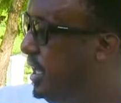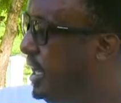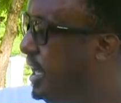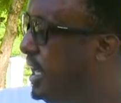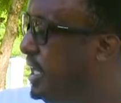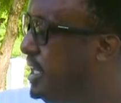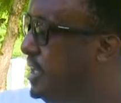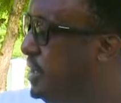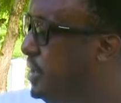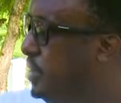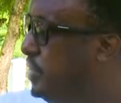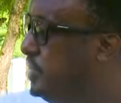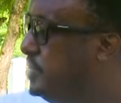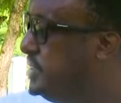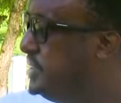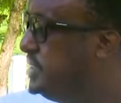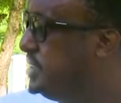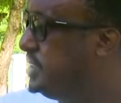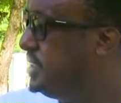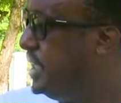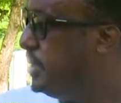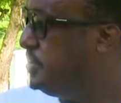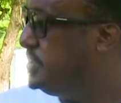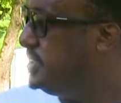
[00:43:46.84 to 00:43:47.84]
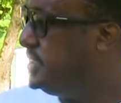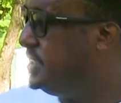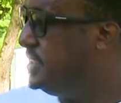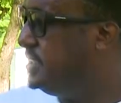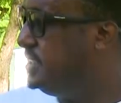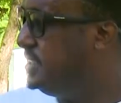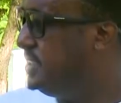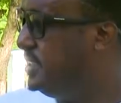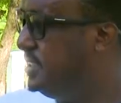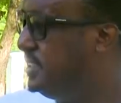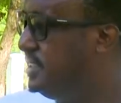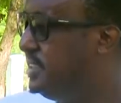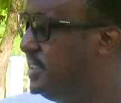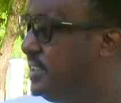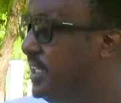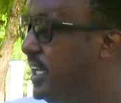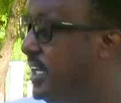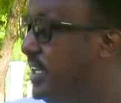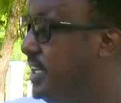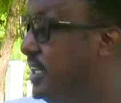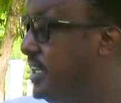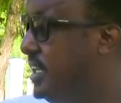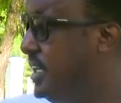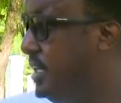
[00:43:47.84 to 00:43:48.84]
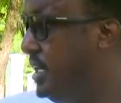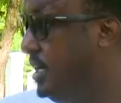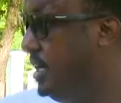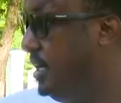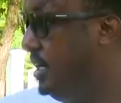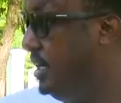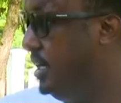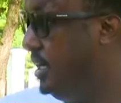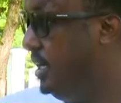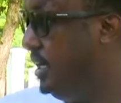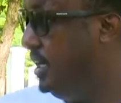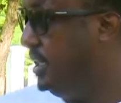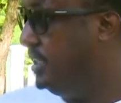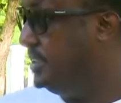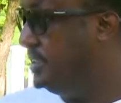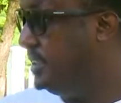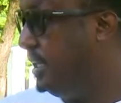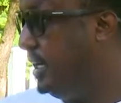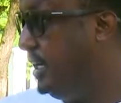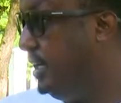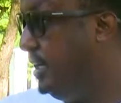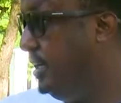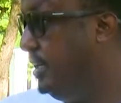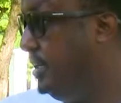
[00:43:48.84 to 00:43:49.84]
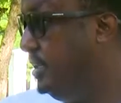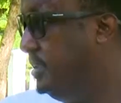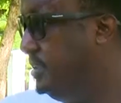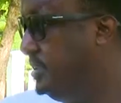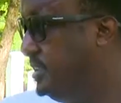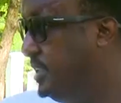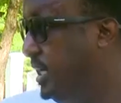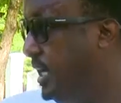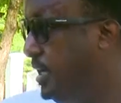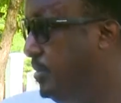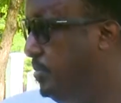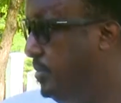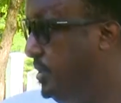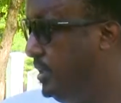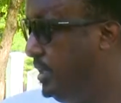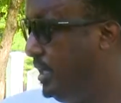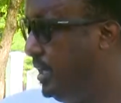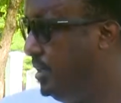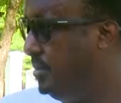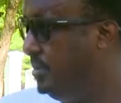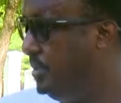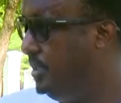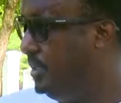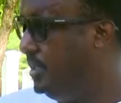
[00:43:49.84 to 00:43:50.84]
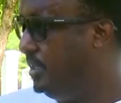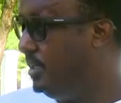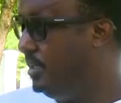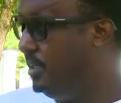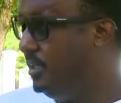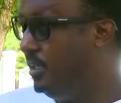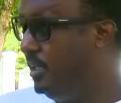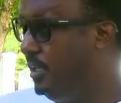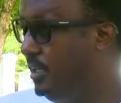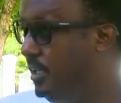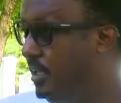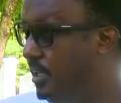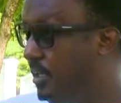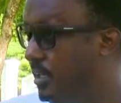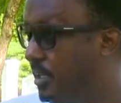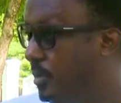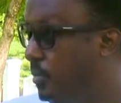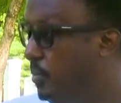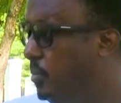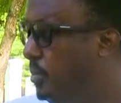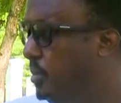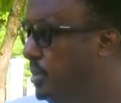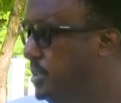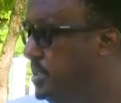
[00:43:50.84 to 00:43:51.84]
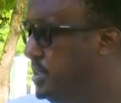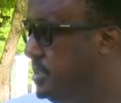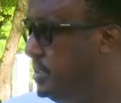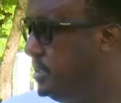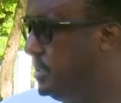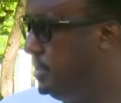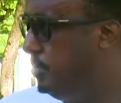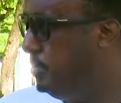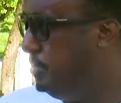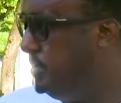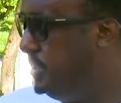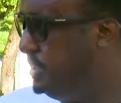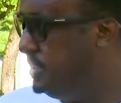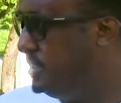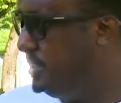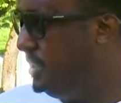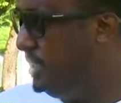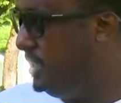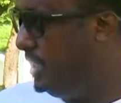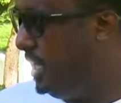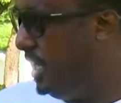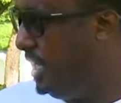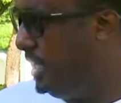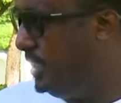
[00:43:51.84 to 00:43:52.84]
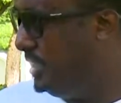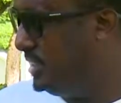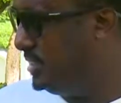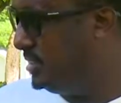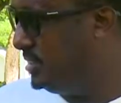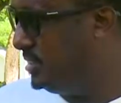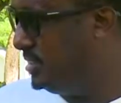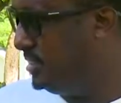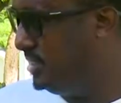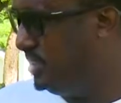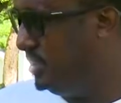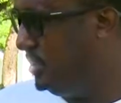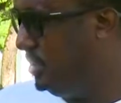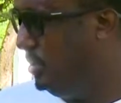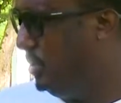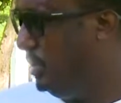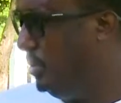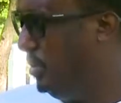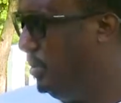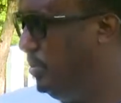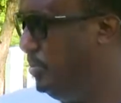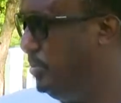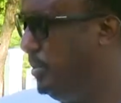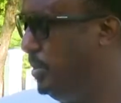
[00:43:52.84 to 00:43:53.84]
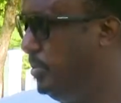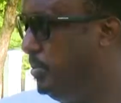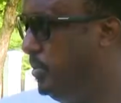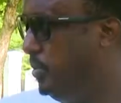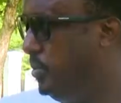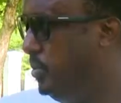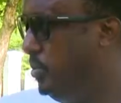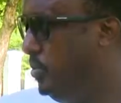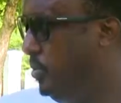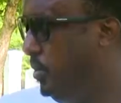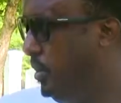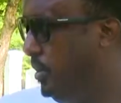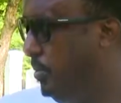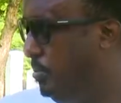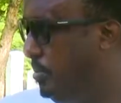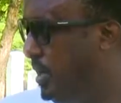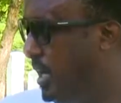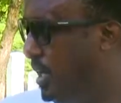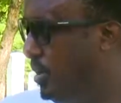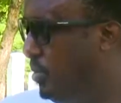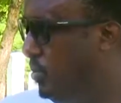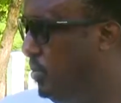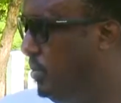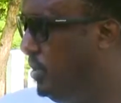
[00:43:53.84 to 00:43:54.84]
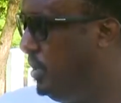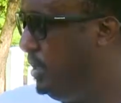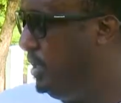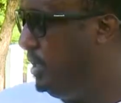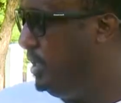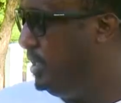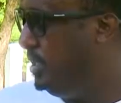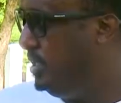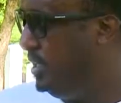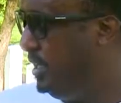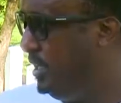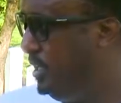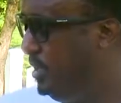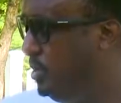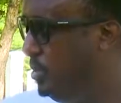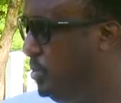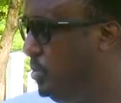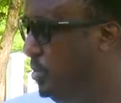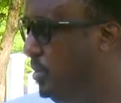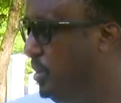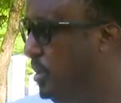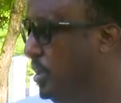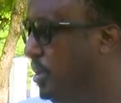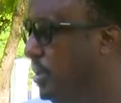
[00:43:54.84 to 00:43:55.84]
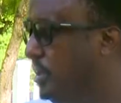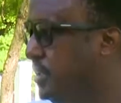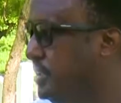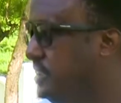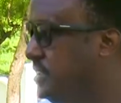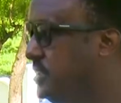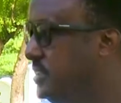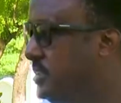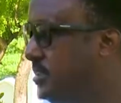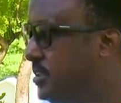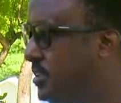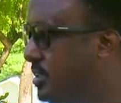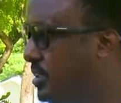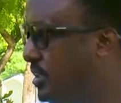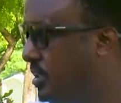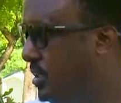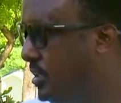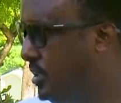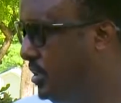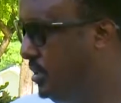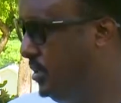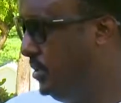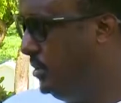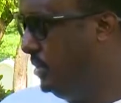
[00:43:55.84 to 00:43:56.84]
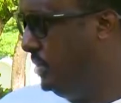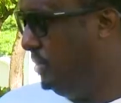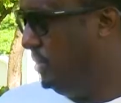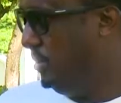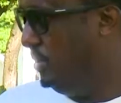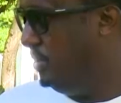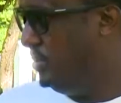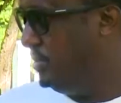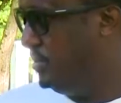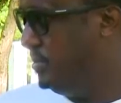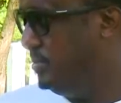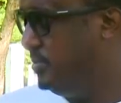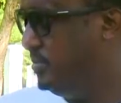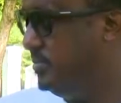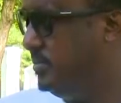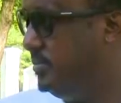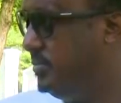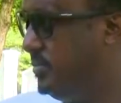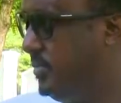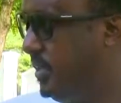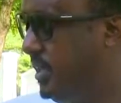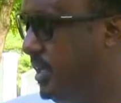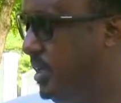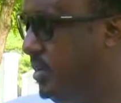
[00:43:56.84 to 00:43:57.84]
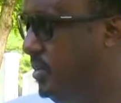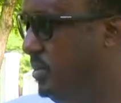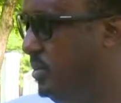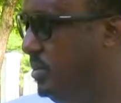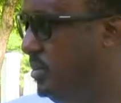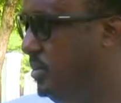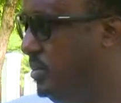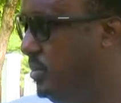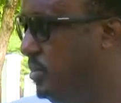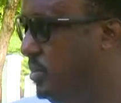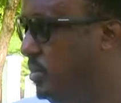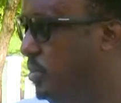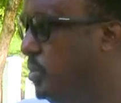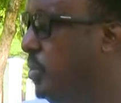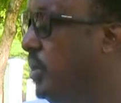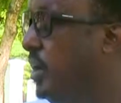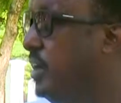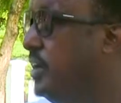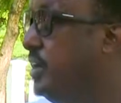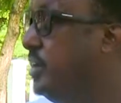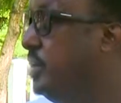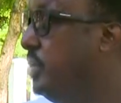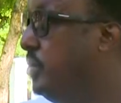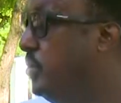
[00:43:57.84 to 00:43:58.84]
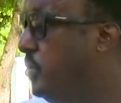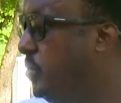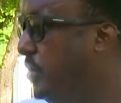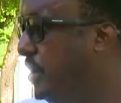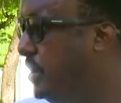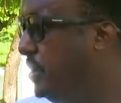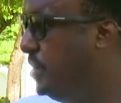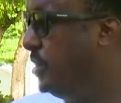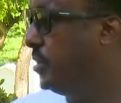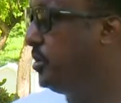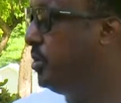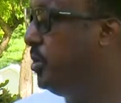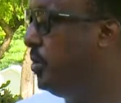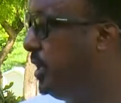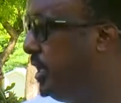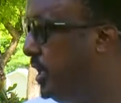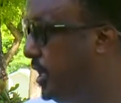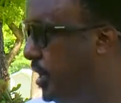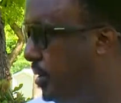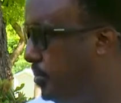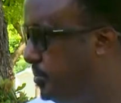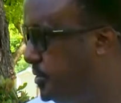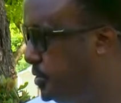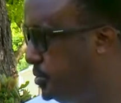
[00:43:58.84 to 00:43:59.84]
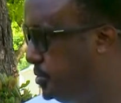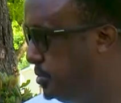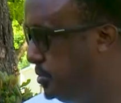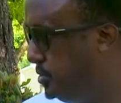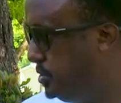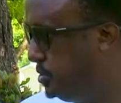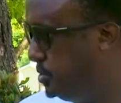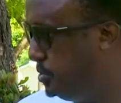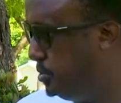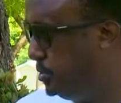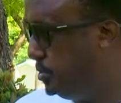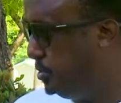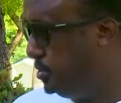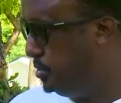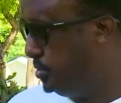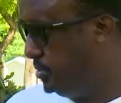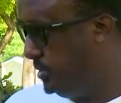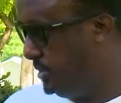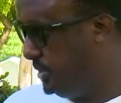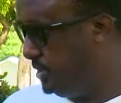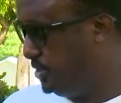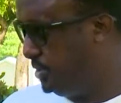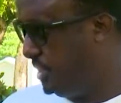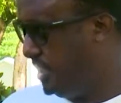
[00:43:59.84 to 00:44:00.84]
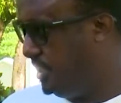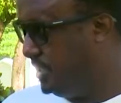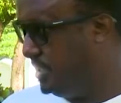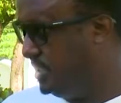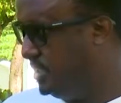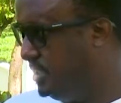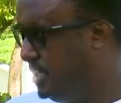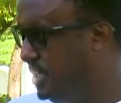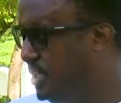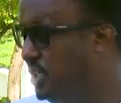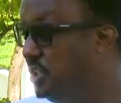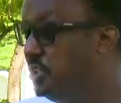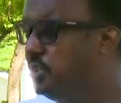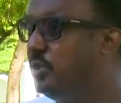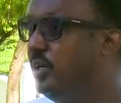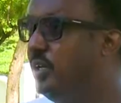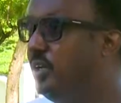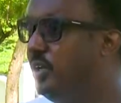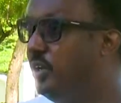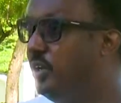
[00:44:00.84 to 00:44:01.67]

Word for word: any of these substances in their entire time and career, they would be seen as you know people who are backward and who are not, you know, the who are, who are not going up to, to, to the trend. So a